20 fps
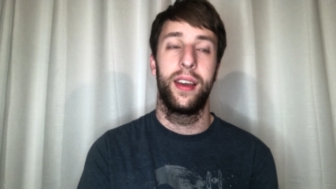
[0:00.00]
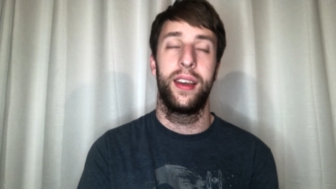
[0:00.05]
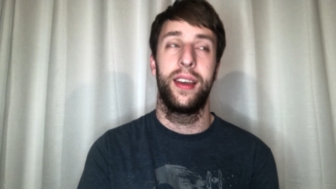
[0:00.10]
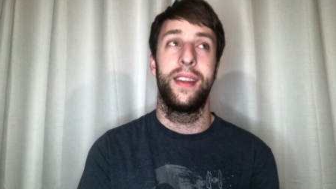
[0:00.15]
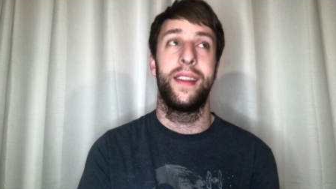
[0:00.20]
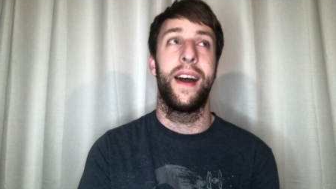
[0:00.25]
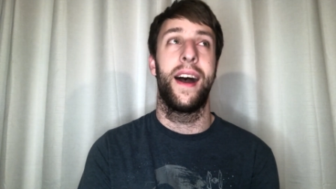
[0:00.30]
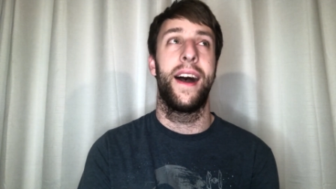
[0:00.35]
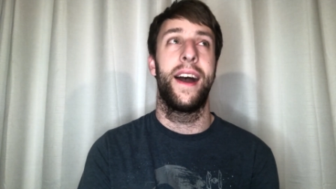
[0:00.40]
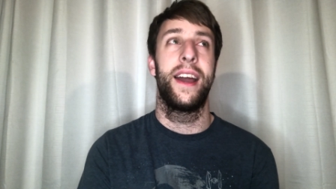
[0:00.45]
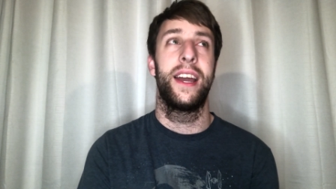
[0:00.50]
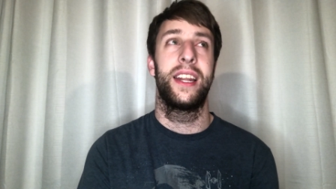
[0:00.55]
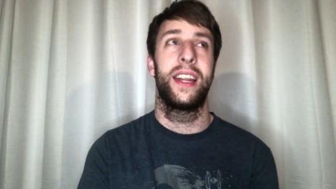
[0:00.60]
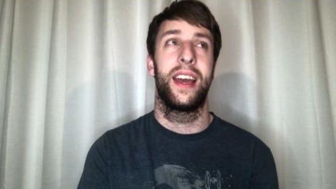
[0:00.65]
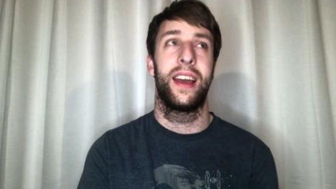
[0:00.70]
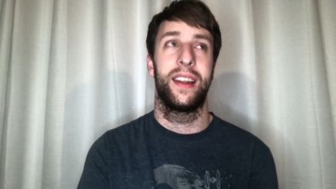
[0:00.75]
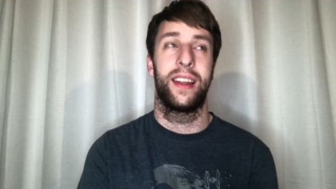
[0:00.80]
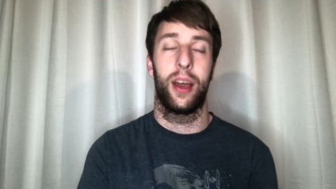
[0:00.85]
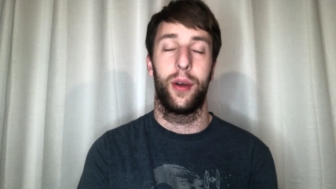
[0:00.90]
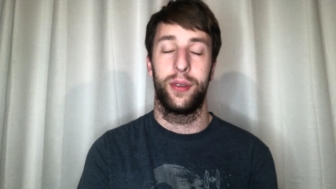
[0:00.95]
he died,
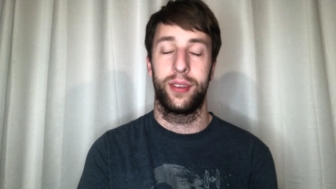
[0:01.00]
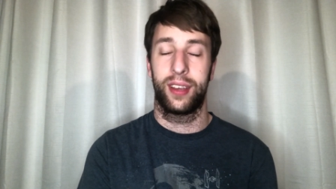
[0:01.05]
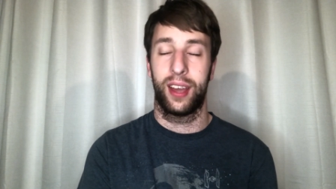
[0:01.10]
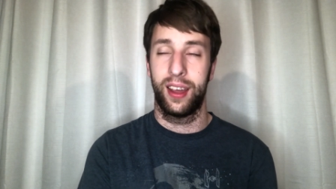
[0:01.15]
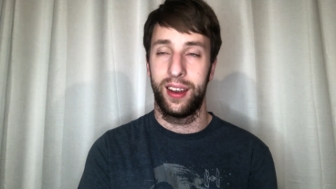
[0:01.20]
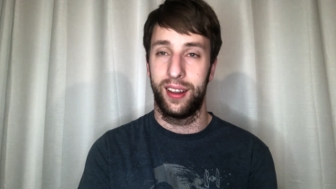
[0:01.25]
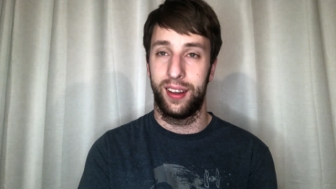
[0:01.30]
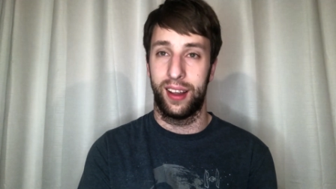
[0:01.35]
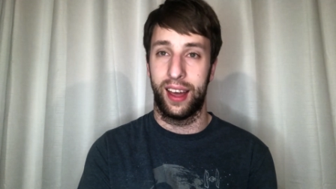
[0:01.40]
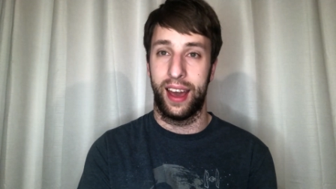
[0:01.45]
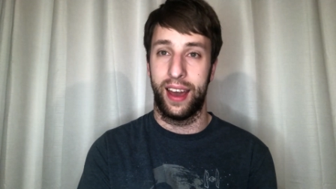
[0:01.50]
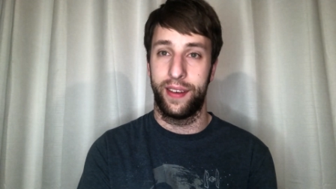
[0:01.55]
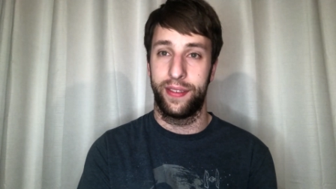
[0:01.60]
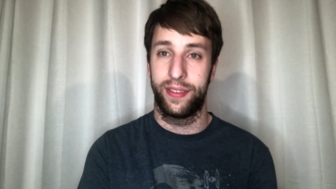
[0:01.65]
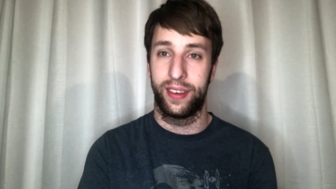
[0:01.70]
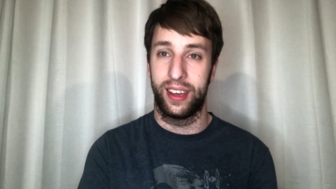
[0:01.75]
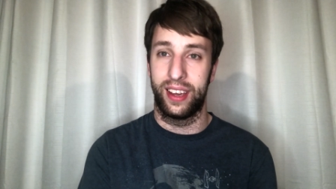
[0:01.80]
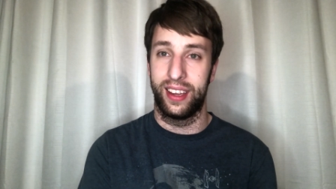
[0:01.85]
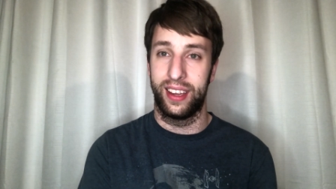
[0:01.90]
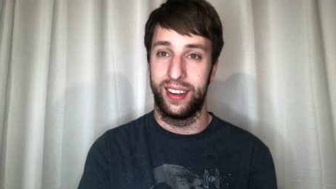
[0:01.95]
and I was kind of
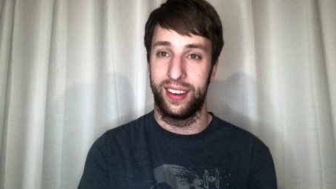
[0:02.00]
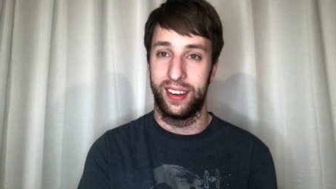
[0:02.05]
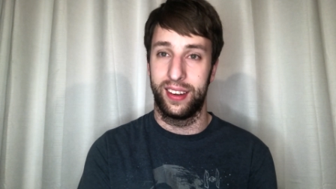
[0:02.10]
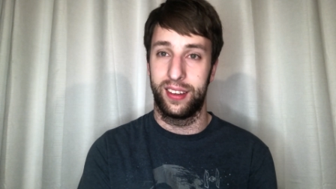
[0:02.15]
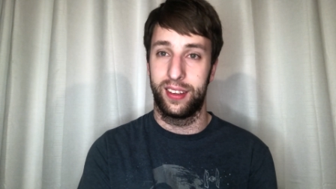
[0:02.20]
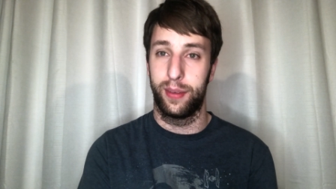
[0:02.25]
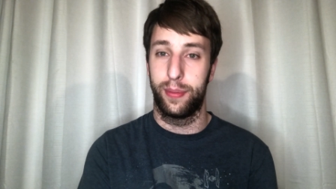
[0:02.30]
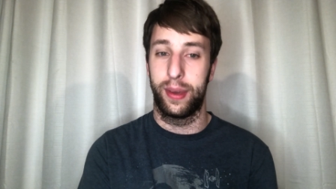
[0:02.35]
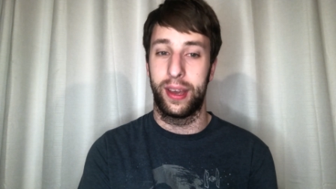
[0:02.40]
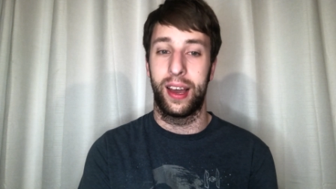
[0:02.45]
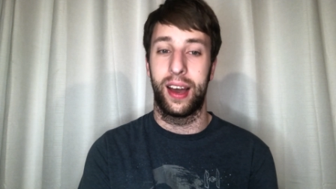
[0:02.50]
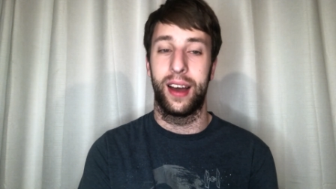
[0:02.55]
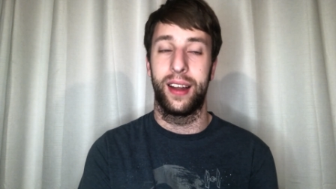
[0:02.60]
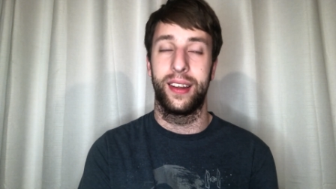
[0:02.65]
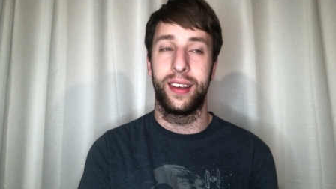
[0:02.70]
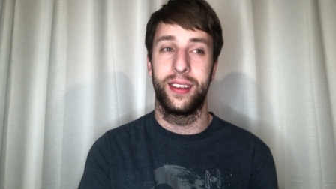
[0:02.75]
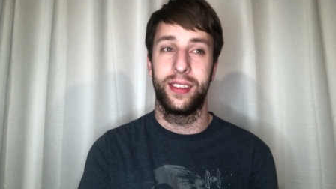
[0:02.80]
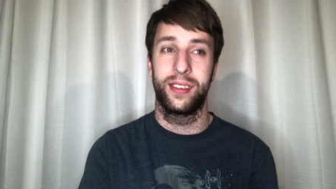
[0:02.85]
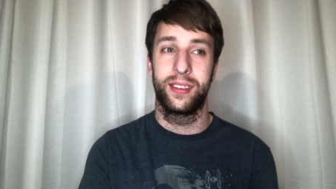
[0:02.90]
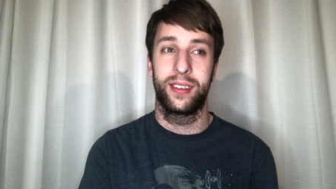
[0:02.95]
laughing, to be
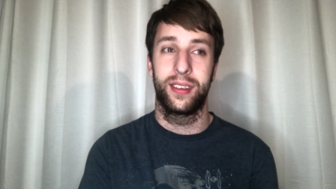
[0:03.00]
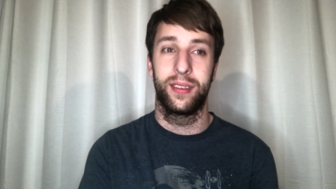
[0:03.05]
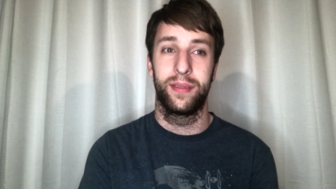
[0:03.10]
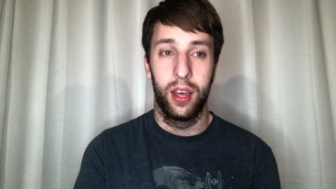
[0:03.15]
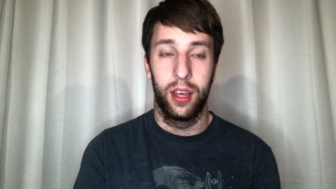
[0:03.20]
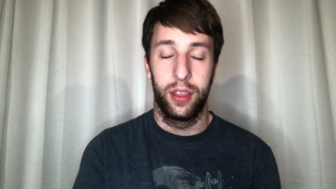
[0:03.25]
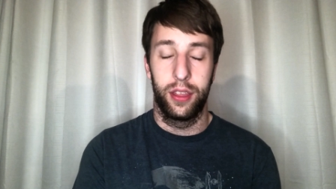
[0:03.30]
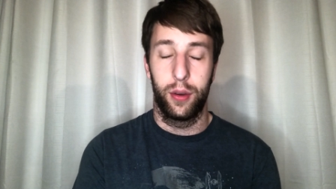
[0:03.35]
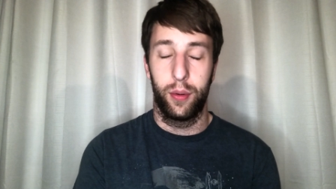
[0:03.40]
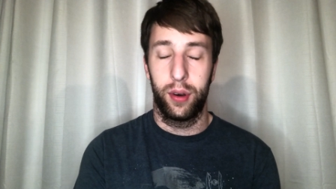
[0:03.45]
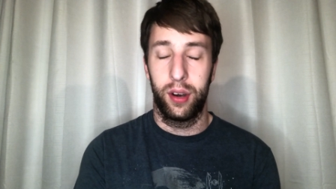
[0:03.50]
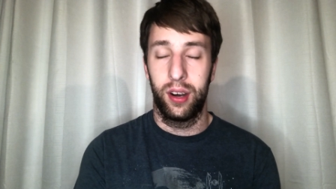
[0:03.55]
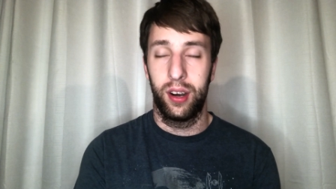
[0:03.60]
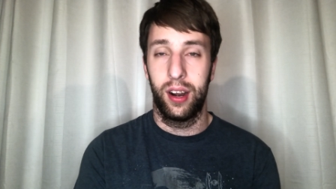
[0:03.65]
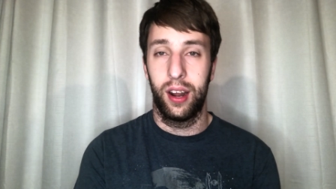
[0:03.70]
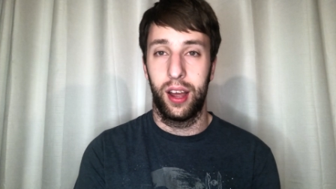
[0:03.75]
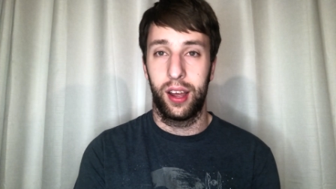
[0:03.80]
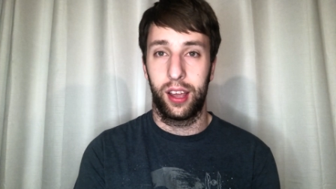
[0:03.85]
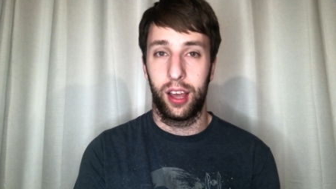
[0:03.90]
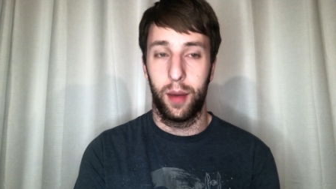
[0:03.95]
honest. There
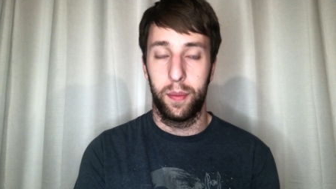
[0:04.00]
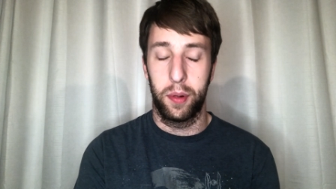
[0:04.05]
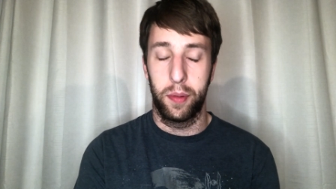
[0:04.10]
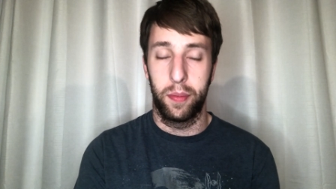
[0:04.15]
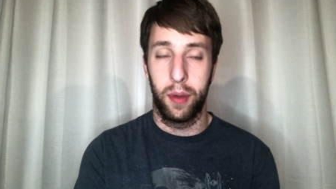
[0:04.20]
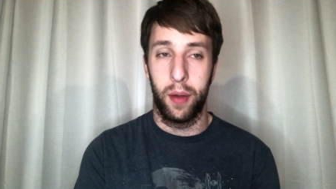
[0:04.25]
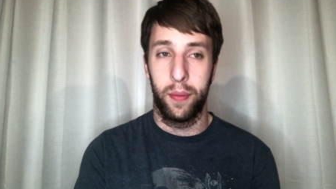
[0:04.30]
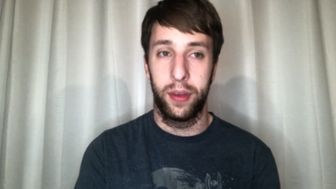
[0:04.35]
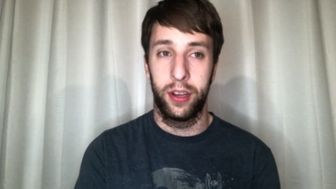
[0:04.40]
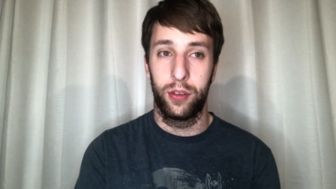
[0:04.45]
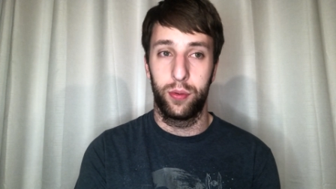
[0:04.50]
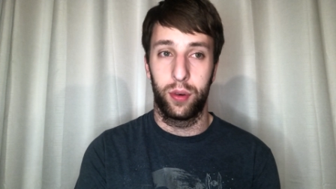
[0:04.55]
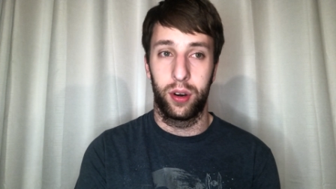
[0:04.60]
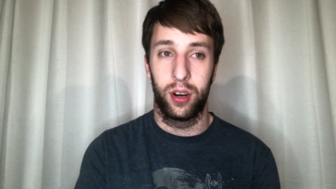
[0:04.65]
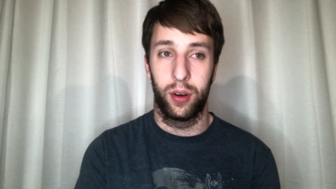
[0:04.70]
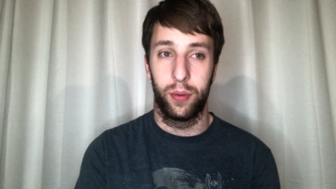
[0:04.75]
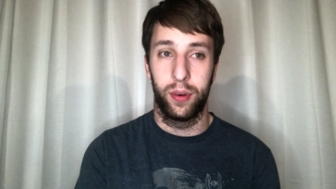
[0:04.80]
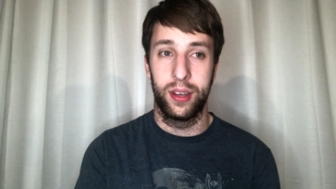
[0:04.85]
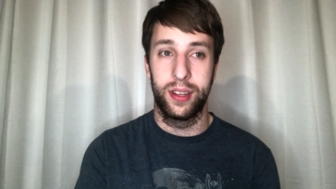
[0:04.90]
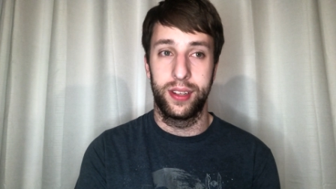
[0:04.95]
were a couple moments
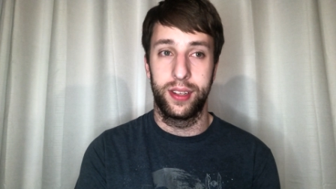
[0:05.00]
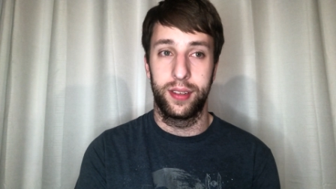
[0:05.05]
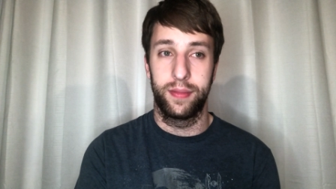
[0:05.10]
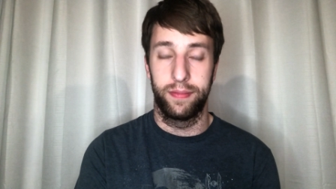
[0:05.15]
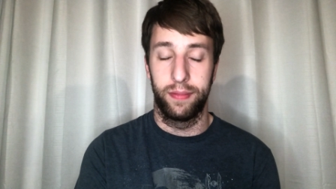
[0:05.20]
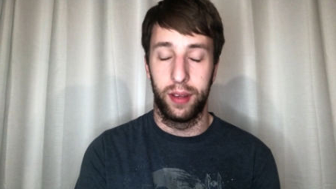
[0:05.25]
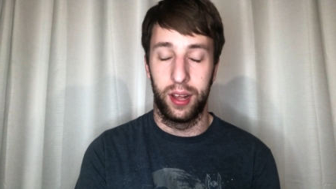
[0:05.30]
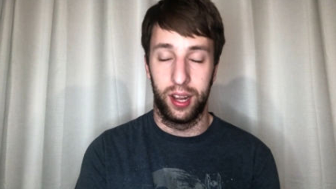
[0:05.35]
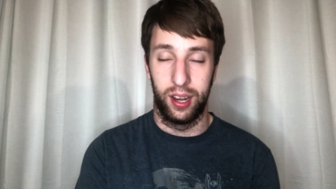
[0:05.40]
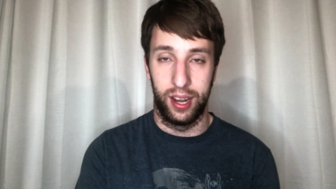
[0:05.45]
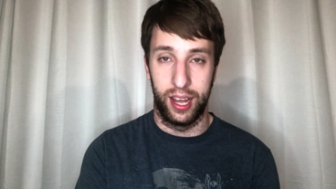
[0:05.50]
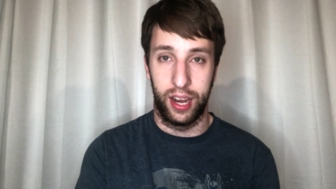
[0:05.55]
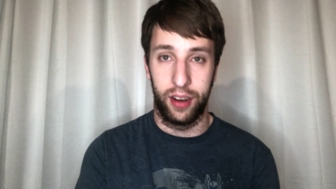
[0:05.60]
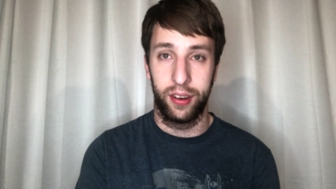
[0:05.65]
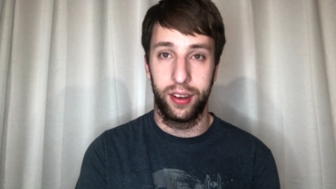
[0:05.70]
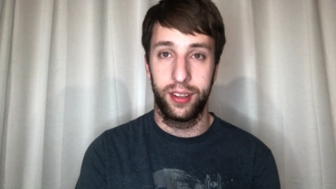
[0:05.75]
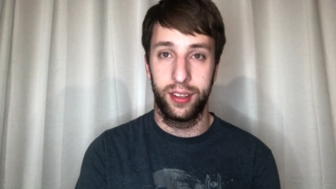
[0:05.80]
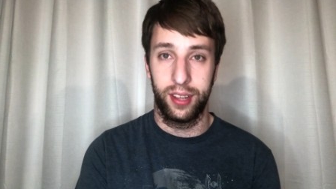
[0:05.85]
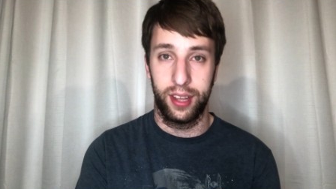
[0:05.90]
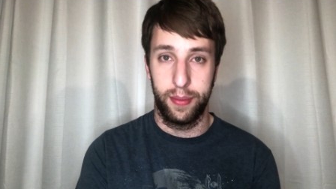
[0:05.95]
where it was
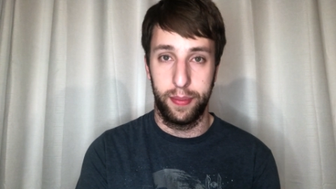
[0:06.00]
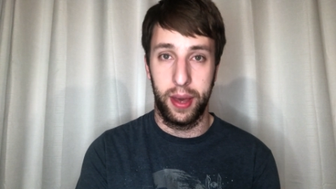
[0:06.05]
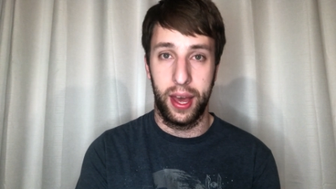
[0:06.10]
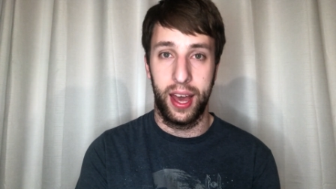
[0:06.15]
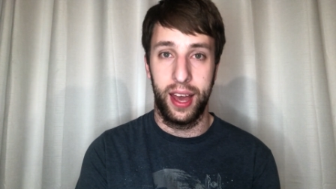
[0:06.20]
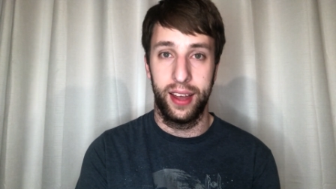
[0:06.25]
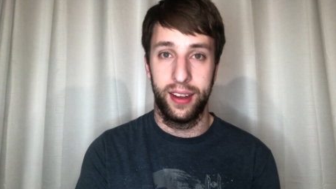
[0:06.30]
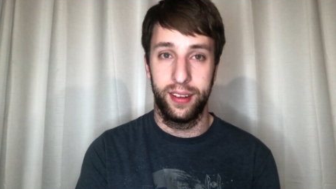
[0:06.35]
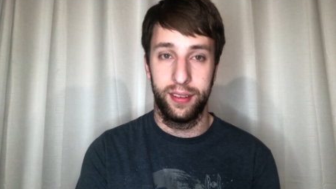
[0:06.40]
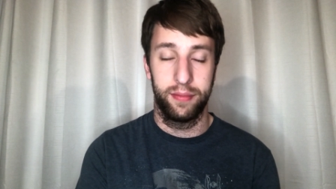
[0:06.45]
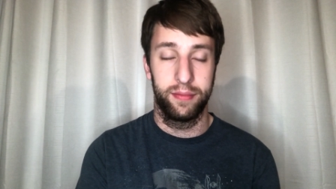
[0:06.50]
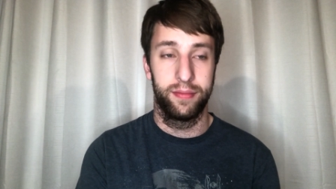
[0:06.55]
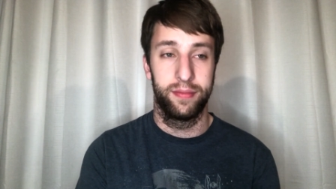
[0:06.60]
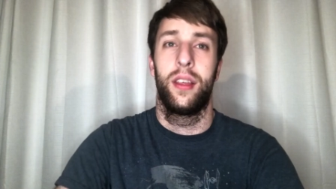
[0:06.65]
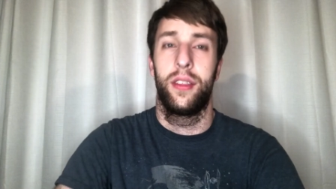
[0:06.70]
hilariously bad.